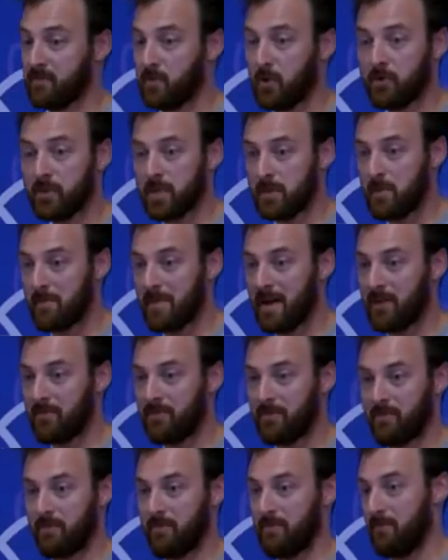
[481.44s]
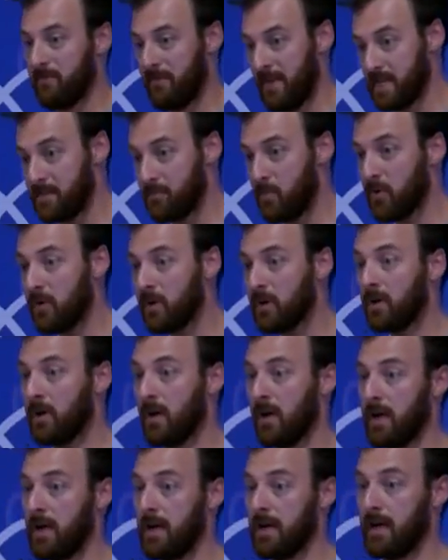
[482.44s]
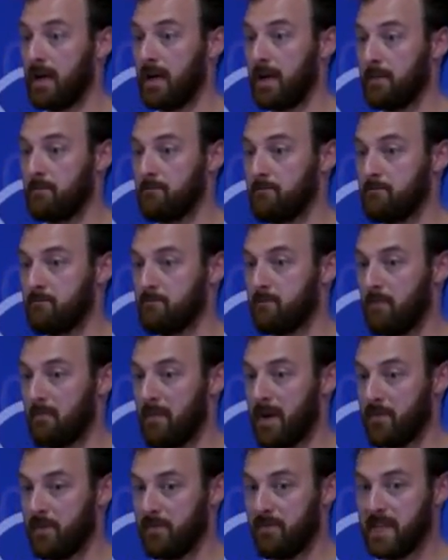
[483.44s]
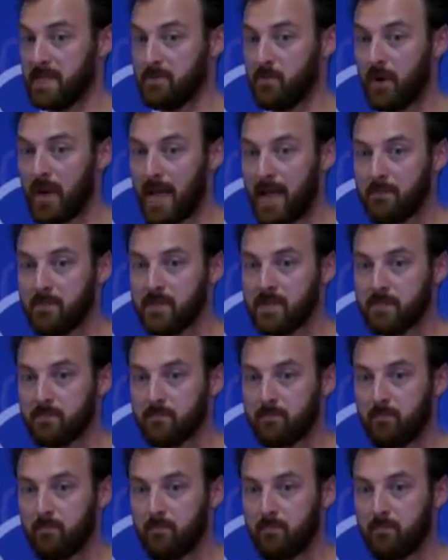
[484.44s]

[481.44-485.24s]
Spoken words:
told him about Facebook, about the Facebook apps.